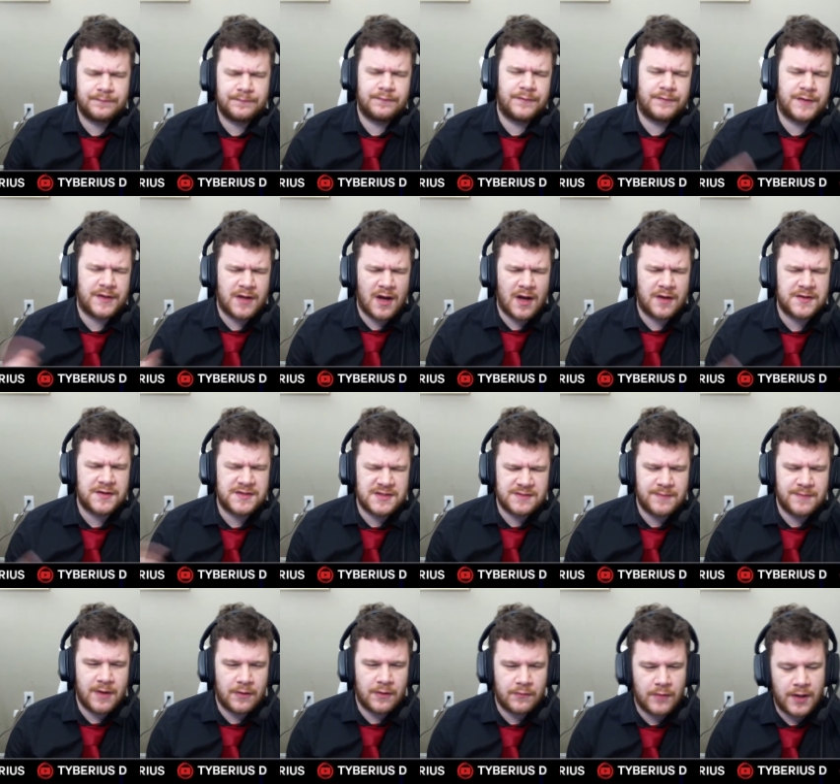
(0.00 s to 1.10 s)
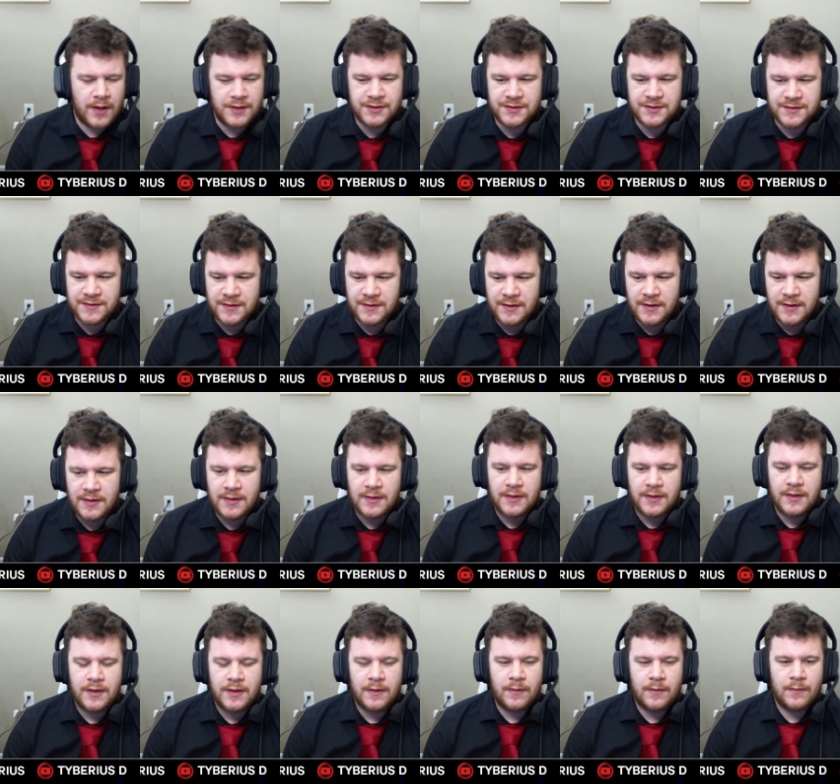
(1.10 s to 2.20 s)
Caucasus mountain ranges.
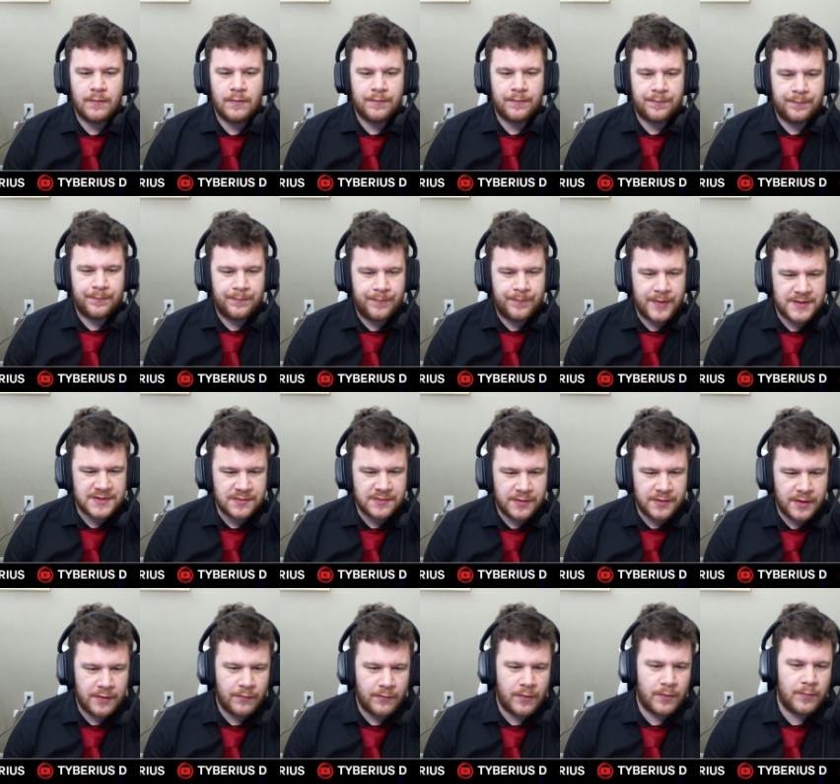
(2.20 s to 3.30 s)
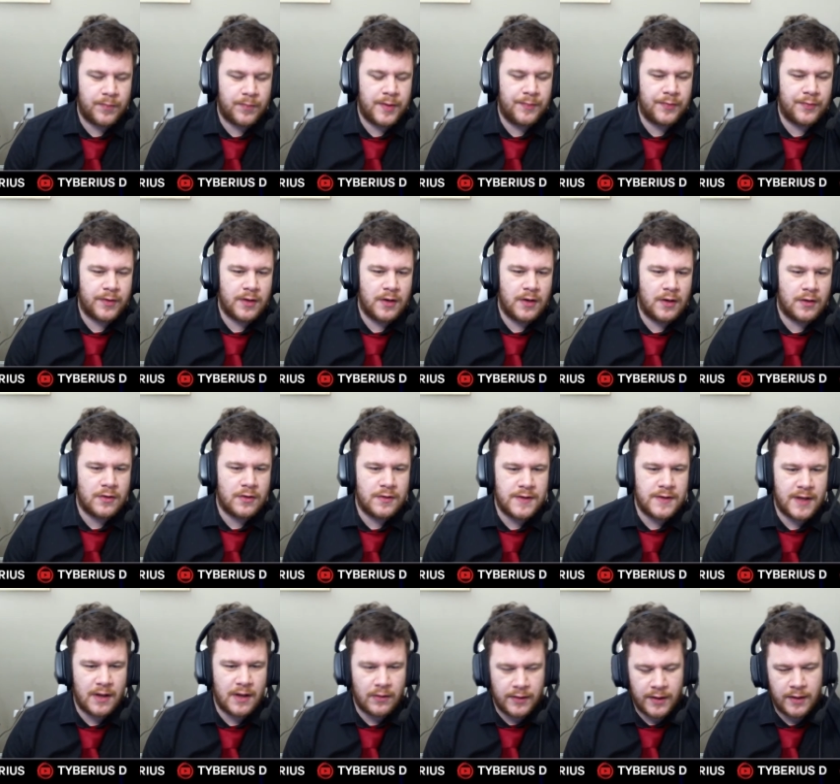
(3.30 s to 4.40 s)
Basically anywhere people can hunker
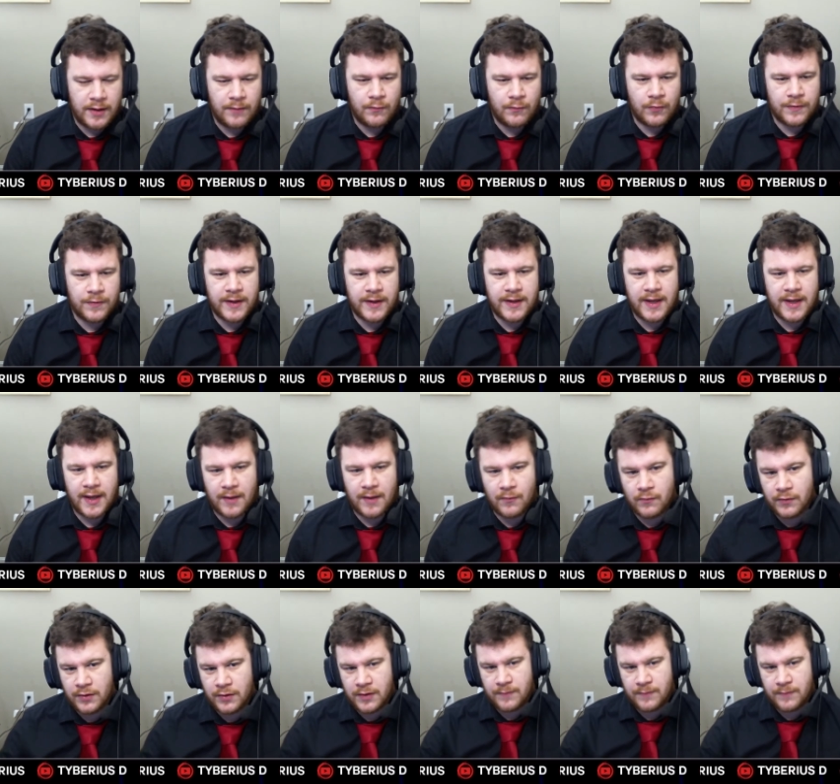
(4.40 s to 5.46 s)
down in where they can't really